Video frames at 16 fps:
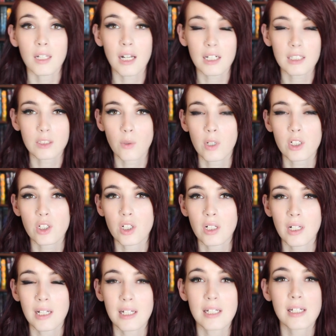The next question
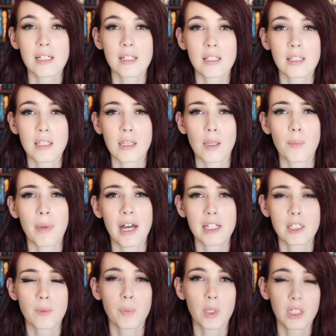is the
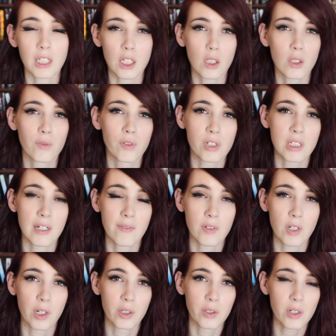best book that you've received
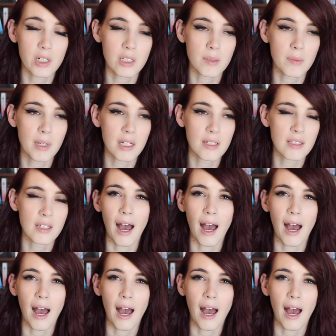on Christmas.